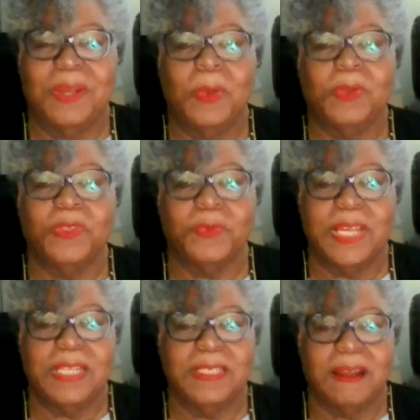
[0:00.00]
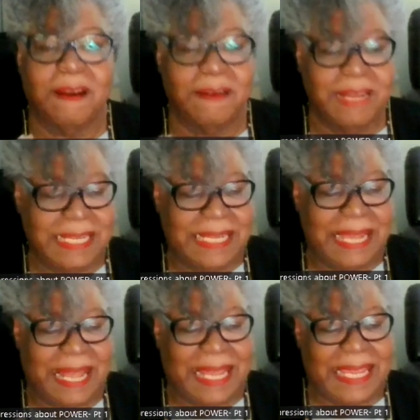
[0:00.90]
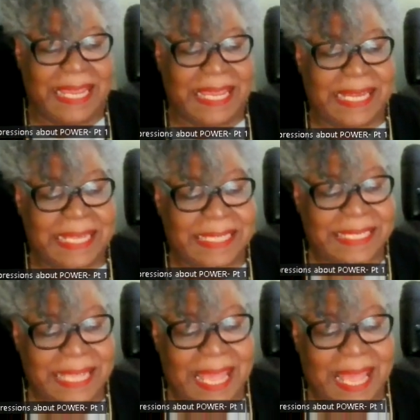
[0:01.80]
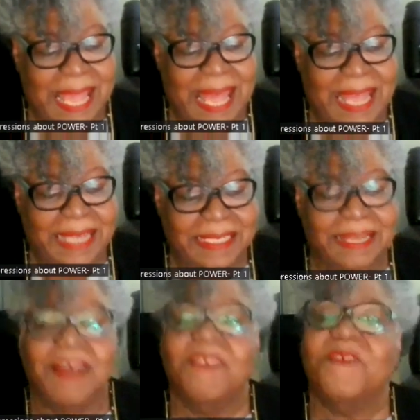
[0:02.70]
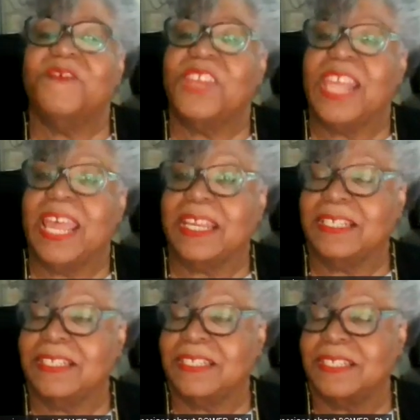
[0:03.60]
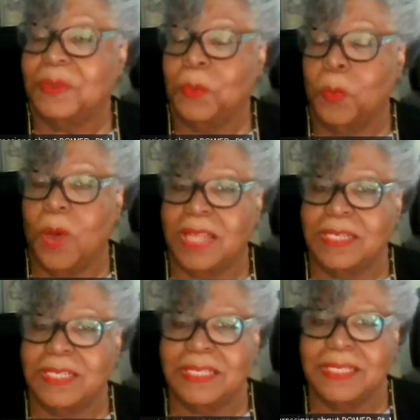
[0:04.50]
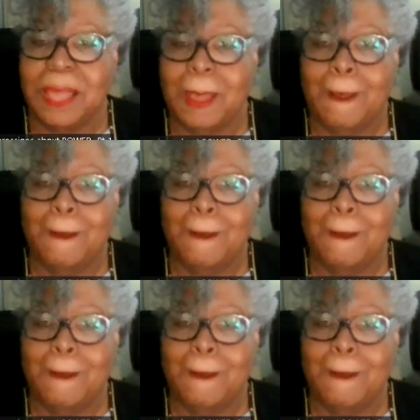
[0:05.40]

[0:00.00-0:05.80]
hold the reins, reins, and flex one's